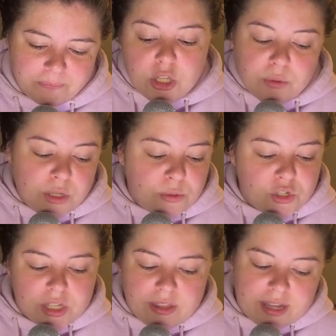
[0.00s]
You knew
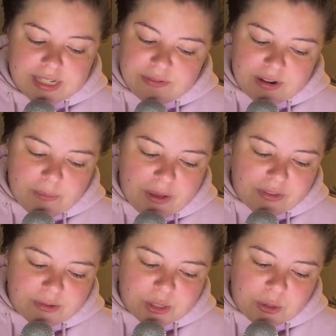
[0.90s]
she thought different about
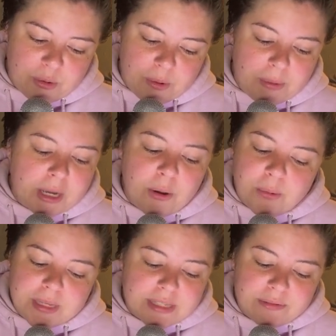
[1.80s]
you too, but
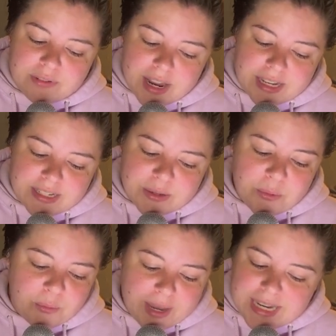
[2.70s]
Colby's a friend
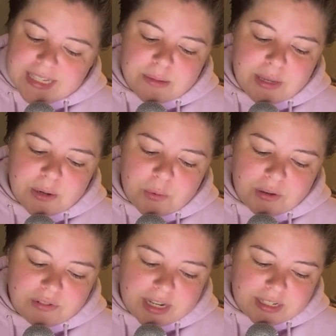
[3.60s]
waiting to be your
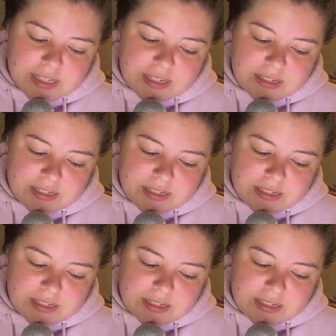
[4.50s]
boyfriend.